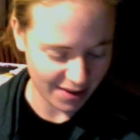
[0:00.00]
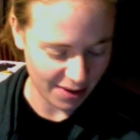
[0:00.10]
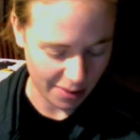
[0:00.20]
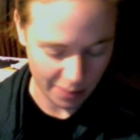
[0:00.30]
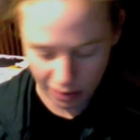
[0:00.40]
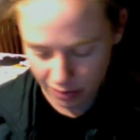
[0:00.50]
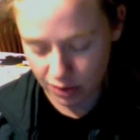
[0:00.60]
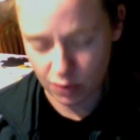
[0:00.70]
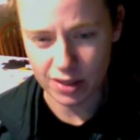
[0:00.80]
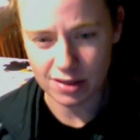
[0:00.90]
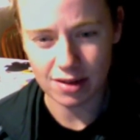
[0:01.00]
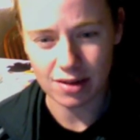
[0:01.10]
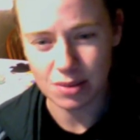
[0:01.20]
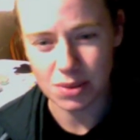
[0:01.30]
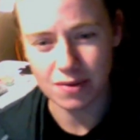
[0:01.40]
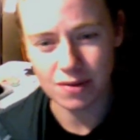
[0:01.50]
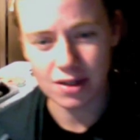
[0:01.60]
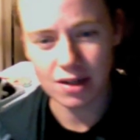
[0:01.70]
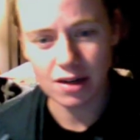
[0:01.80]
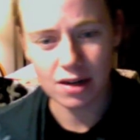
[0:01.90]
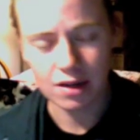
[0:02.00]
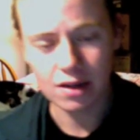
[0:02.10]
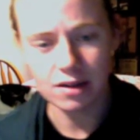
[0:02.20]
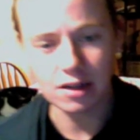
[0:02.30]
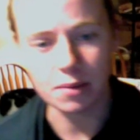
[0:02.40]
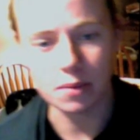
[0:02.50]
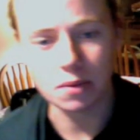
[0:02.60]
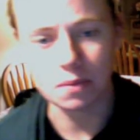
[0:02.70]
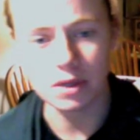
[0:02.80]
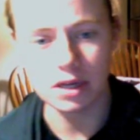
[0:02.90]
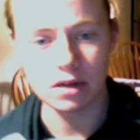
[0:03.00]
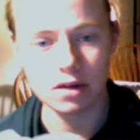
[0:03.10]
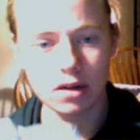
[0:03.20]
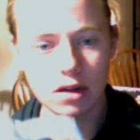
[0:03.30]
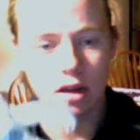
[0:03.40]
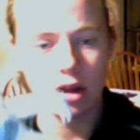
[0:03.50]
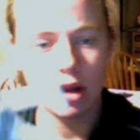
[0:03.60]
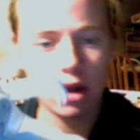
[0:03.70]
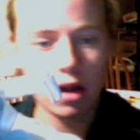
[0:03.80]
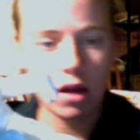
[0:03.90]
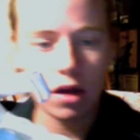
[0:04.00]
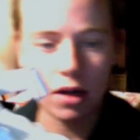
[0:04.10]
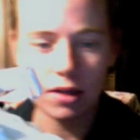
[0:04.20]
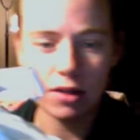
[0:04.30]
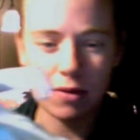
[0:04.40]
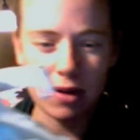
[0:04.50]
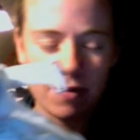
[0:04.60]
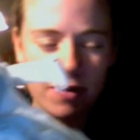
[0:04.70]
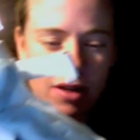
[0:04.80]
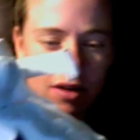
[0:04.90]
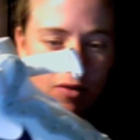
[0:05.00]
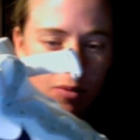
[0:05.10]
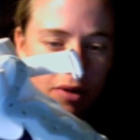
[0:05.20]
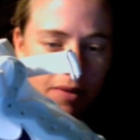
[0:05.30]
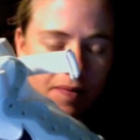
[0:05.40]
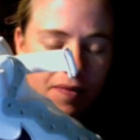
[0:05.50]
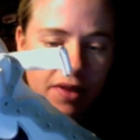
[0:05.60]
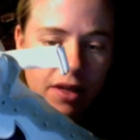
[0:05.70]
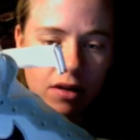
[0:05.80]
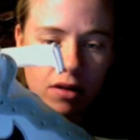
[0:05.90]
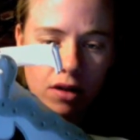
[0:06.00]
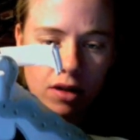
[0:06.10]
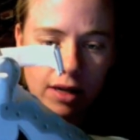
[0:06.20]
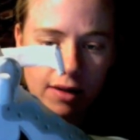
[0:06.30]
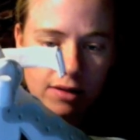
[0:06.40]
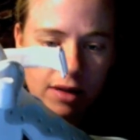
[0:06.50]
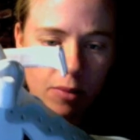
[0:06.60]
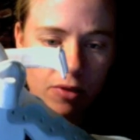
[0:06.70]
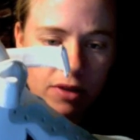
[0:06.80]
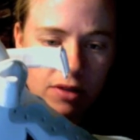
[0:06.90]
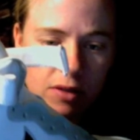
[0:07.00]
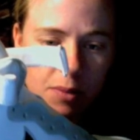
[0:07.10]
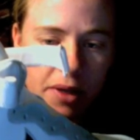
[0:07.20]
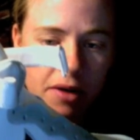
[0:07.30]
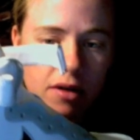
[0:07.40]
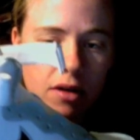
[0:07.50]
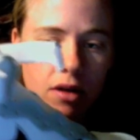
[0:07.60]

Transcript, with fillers: um, probably the quickest customs I've ever done did in one weekend. I didn't do any video, but they're uh, Dallas Cowboys inspired.